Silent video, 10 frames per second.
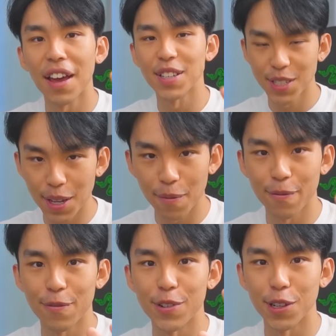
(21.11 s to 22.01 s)

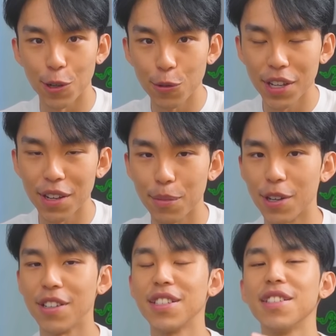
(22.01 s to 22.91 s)
except for the low tier
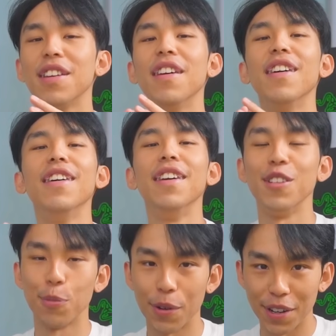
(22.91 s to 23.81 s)
because
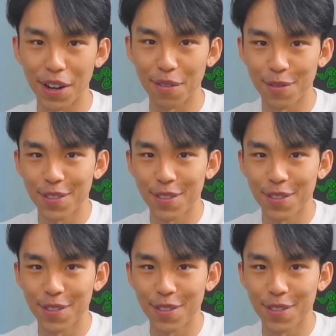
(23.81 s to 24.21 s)
it's pretty tough.